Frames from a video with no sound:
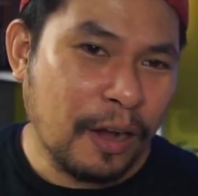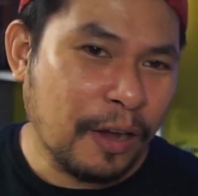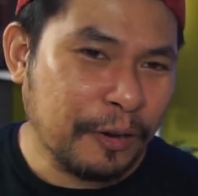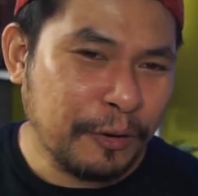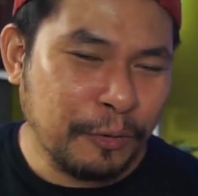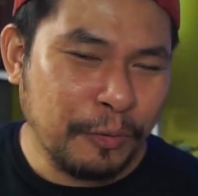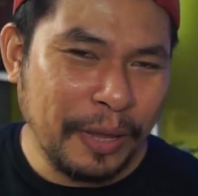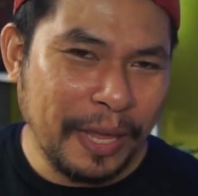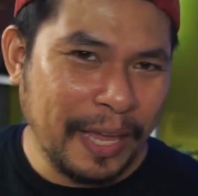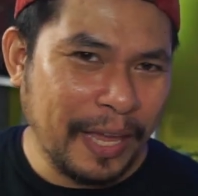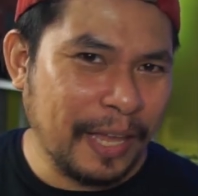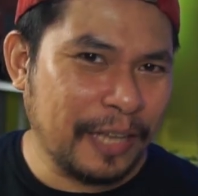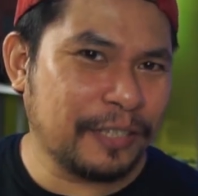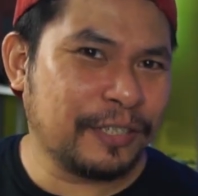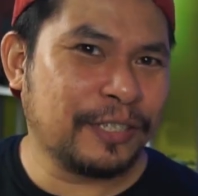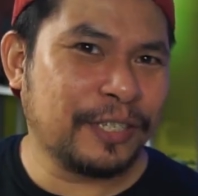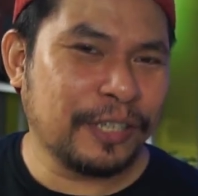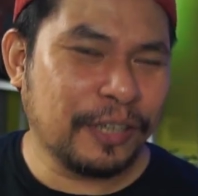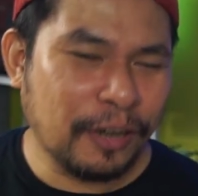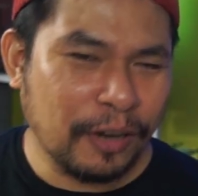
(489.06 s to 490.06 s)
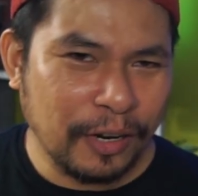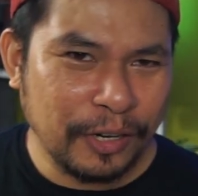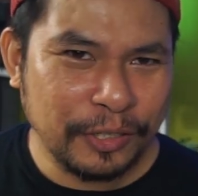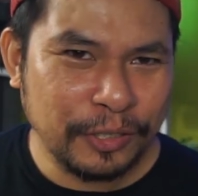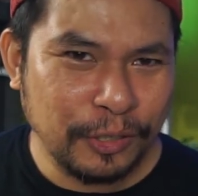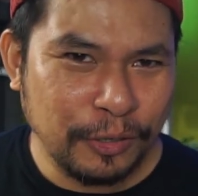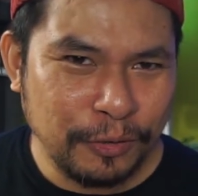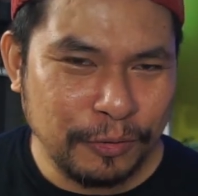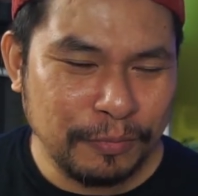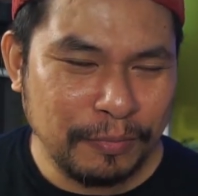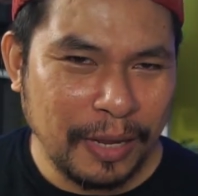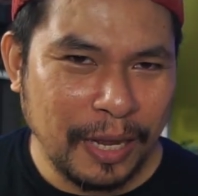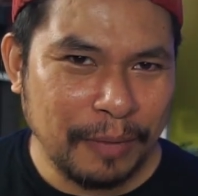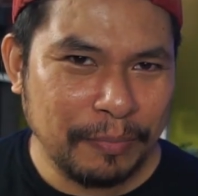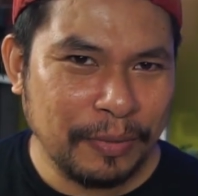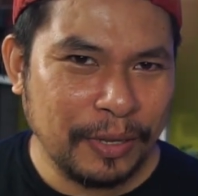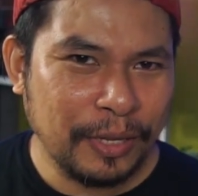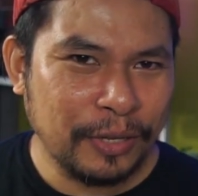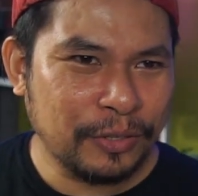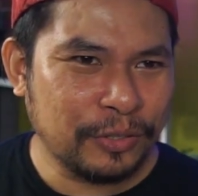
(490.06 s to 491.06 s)
Auto HDR tone
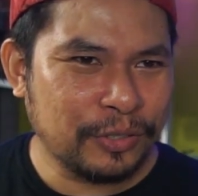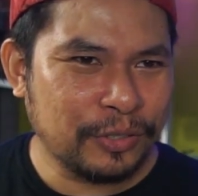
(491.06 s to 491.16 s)
mapping